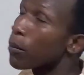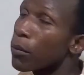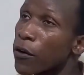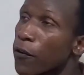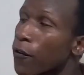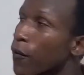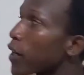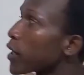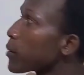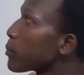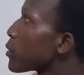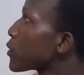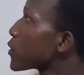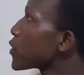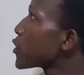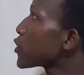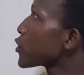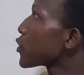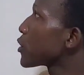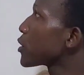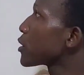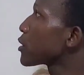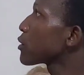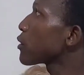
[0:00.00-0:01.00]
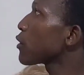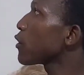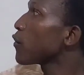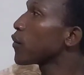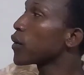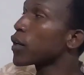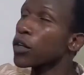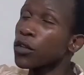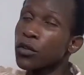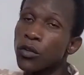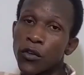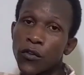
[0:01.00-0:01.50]
the preferred position of
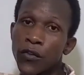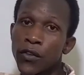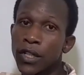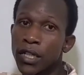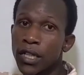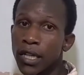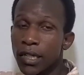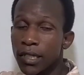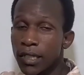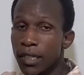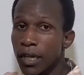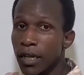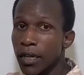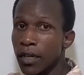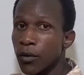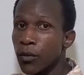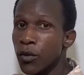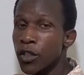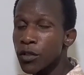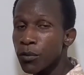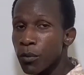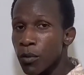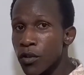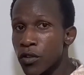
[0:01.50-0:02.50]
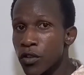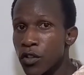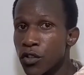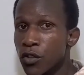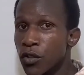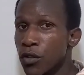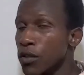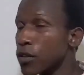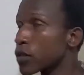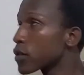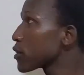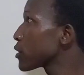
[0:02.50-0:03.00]
electrophilic attack, which
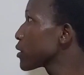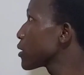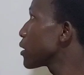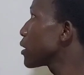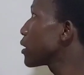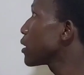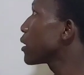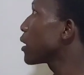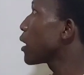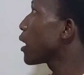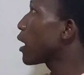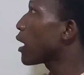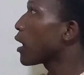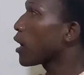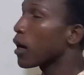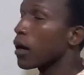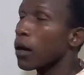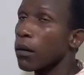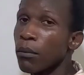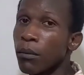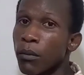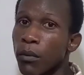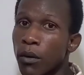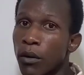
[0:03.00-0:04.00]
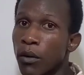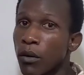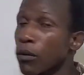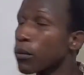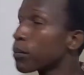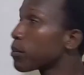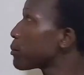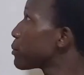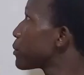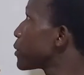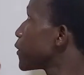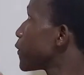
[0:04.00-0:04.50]
positions are
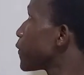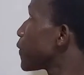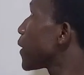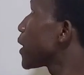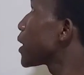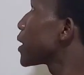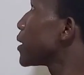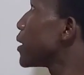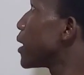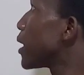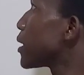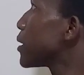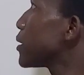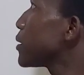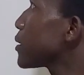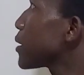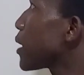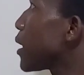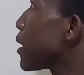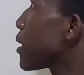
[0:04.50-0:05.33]
more preferred than